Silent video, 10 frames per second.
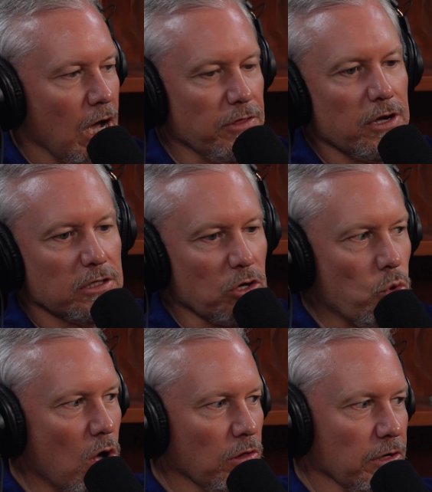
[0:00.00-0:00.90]
I think it's a
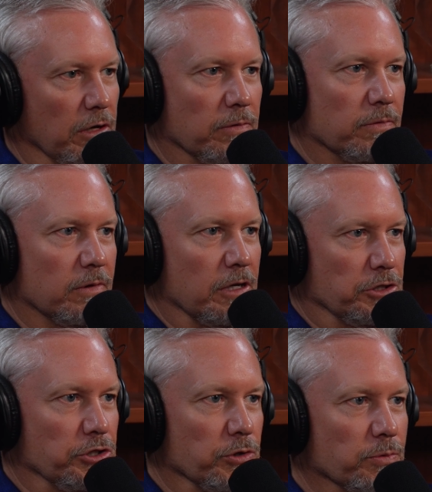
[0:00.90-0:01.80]
quality
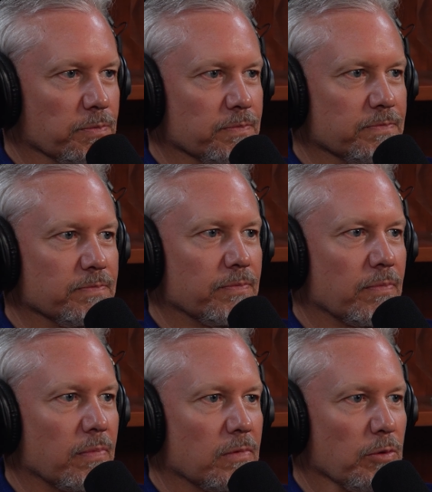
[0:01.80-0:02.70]
issue,
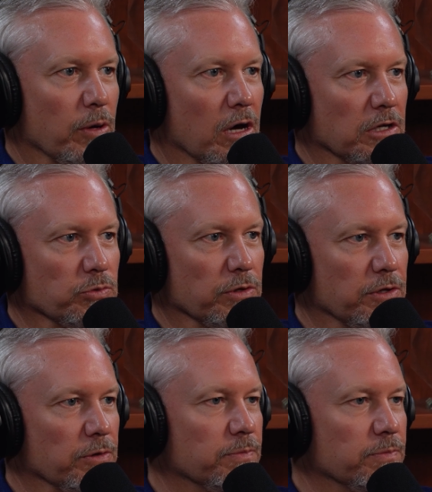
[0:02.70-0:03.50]
to be honest with you.